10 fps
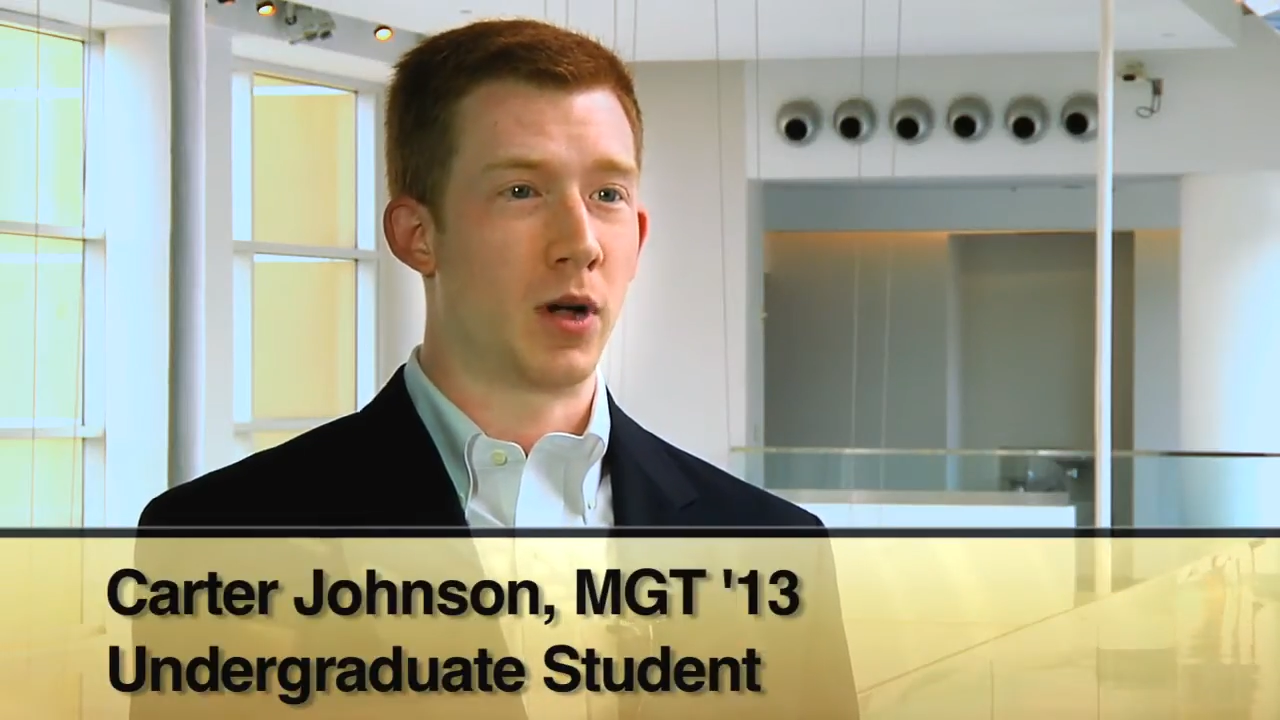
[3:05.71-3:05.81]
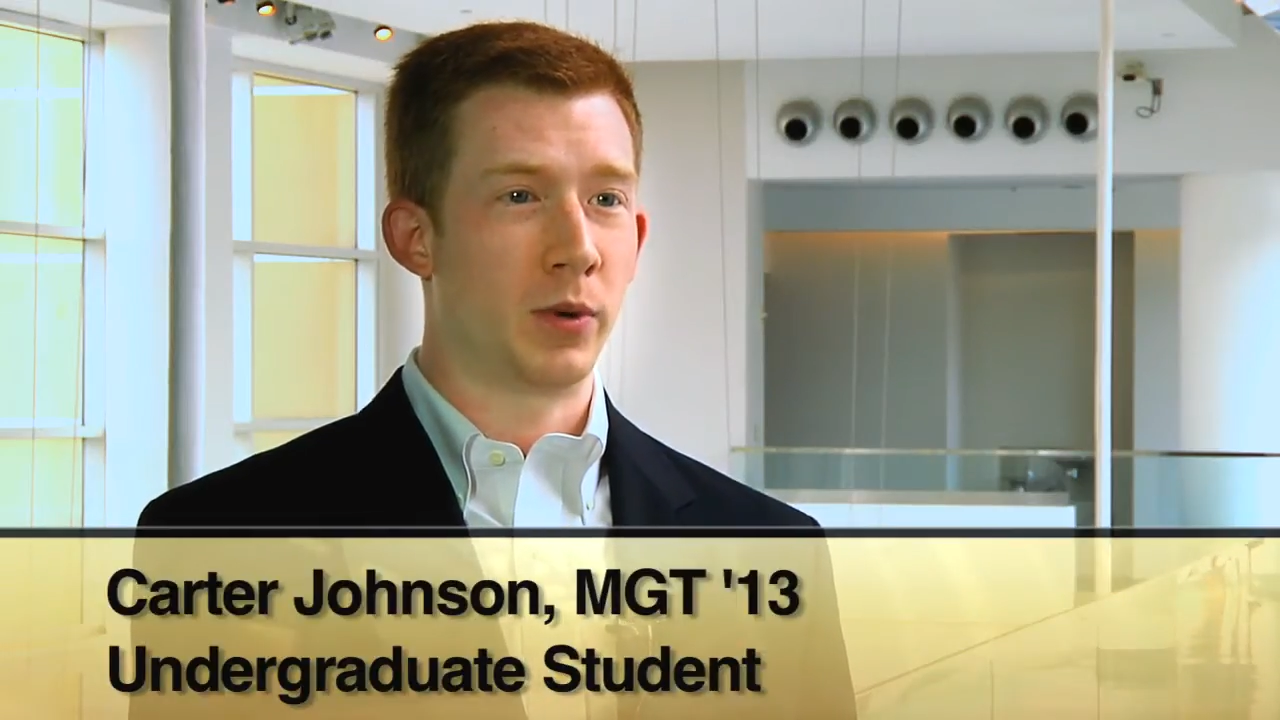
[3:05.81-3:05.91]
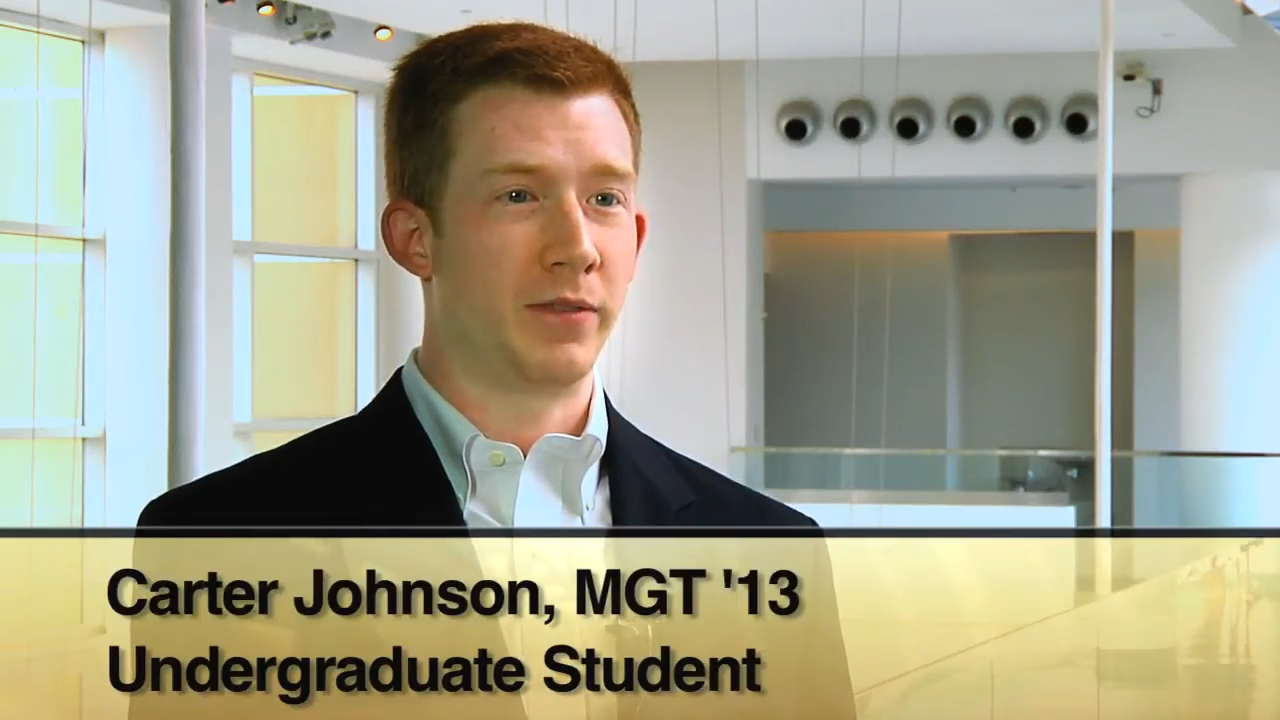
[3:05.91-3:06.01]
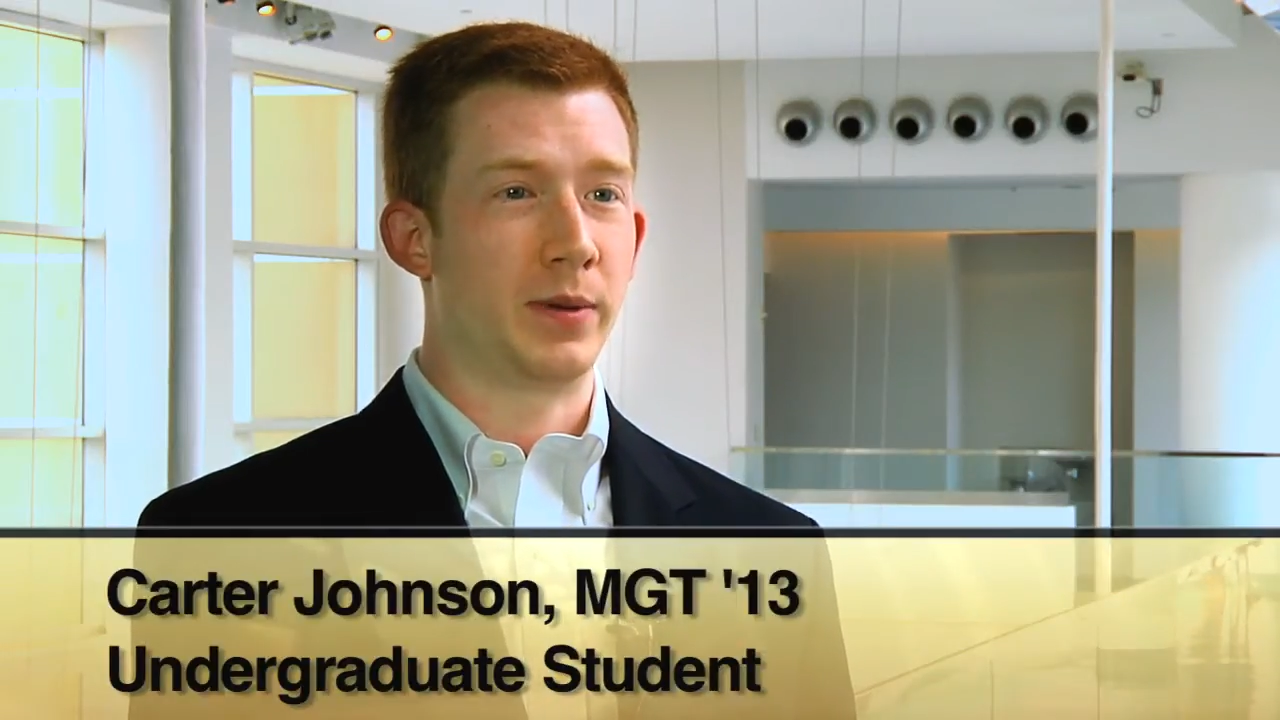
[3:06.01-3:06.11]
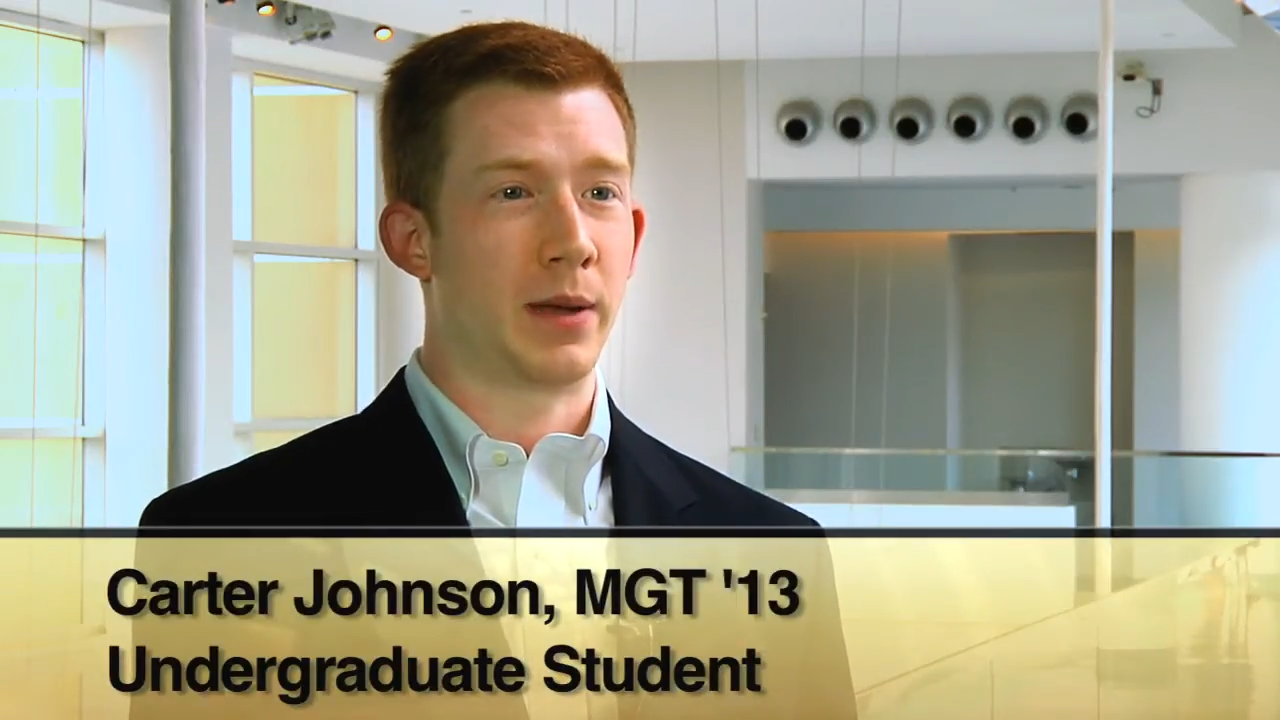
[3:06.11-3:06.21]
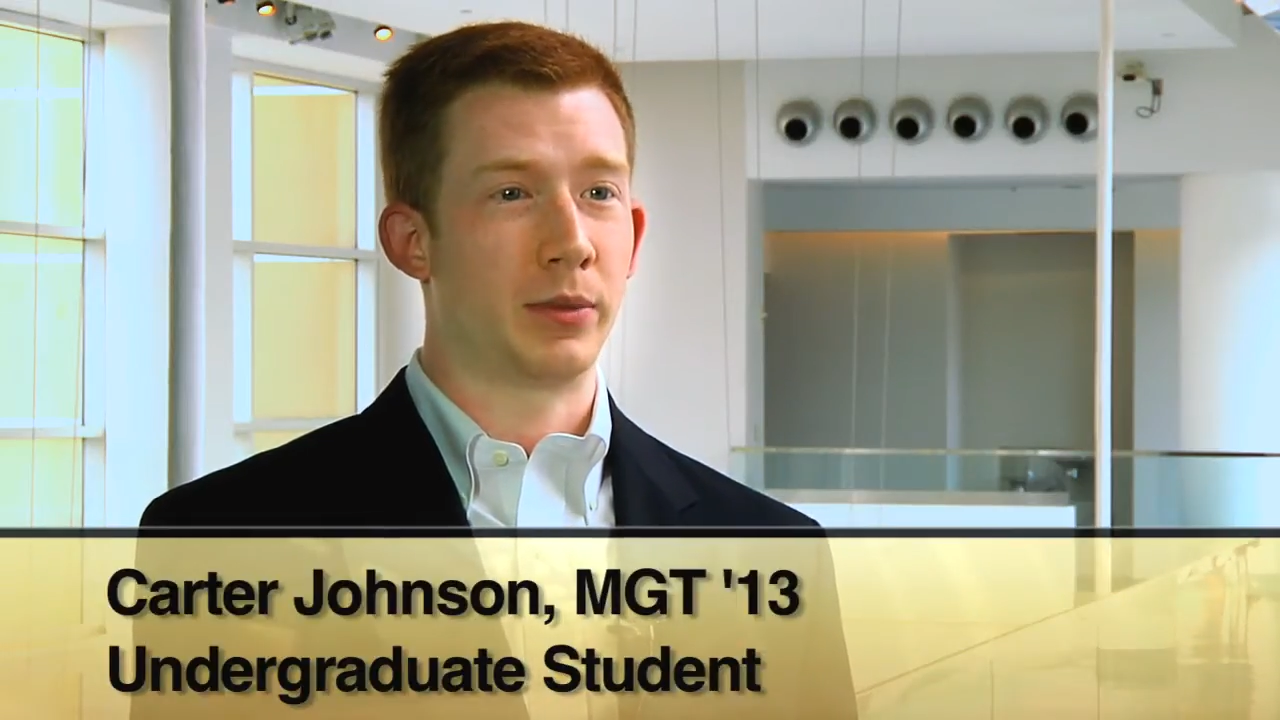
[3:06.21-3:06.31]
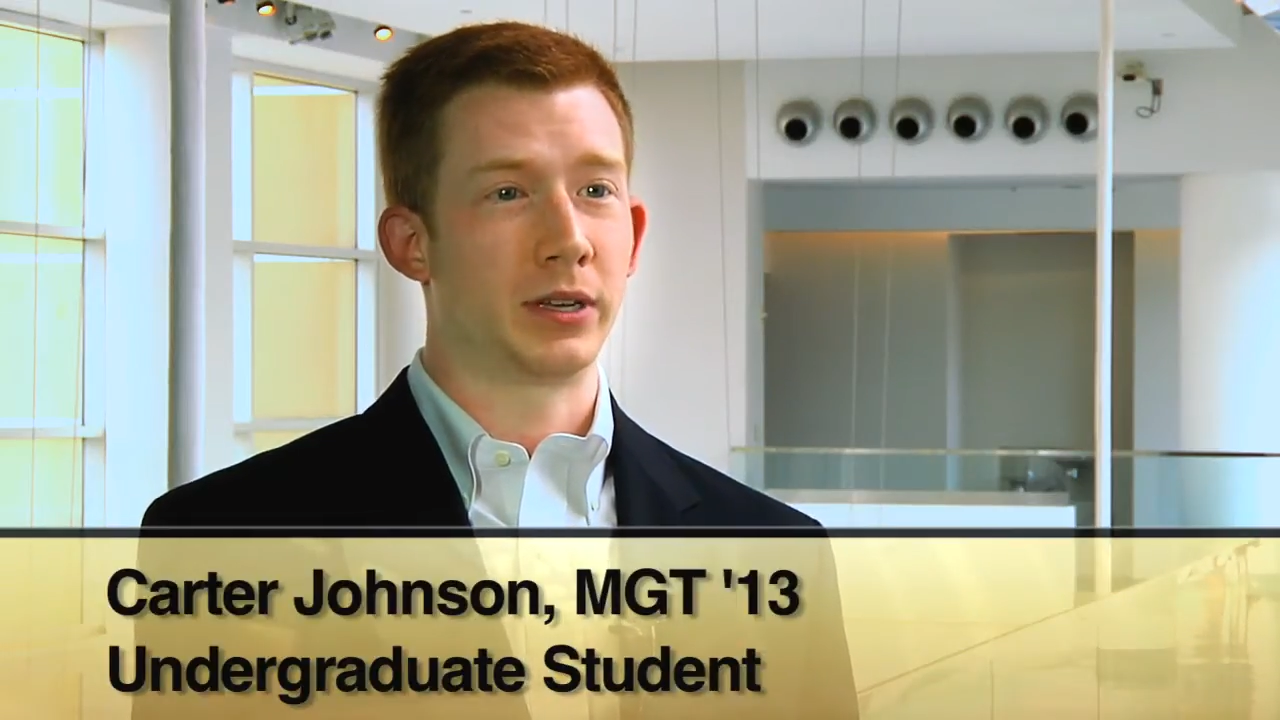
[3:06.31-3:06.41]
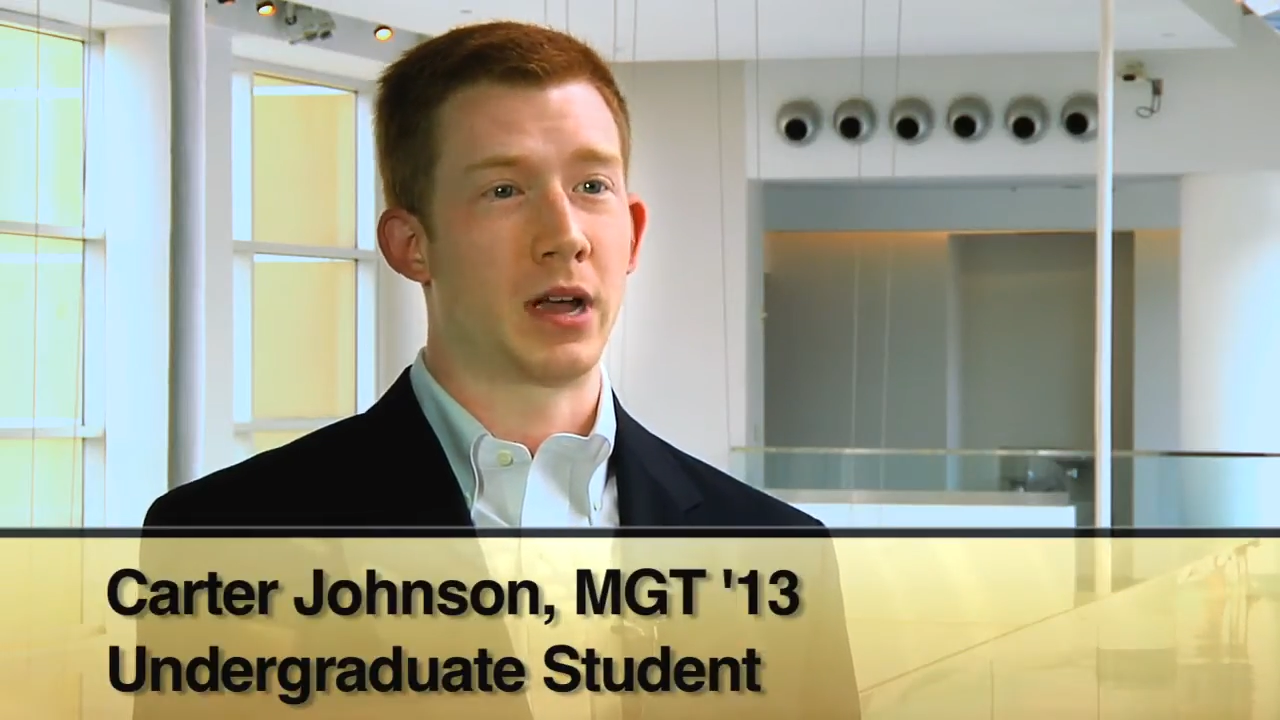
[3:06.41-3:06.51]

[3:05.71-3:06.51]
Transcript: what we've been able